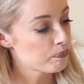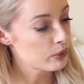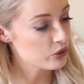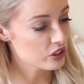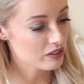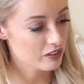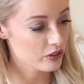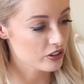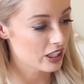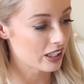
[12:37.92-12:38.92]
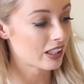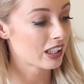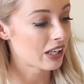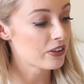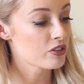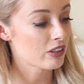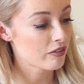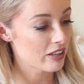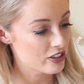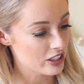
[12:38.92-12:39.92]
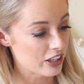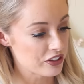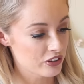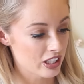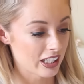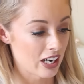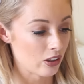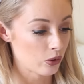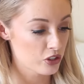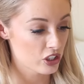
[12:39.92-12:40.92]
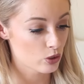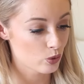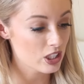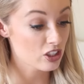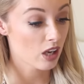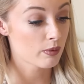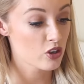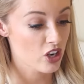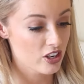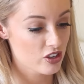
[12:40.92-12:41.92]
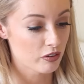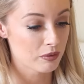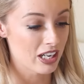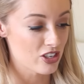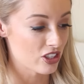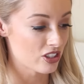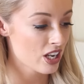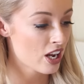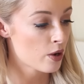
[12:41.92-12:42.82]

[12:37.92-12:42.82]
Boosters for your skin. Clarins reinvents the art of skincare and launches 3 turbocharged formulations